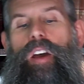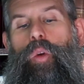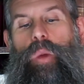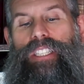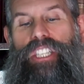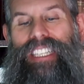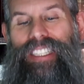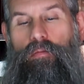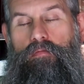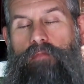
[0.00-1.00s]
which
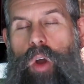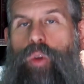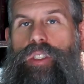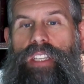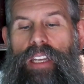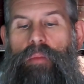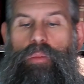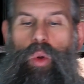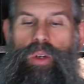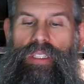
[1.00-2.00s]
is most
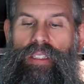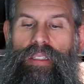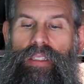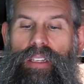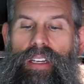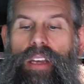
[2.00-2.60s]
important,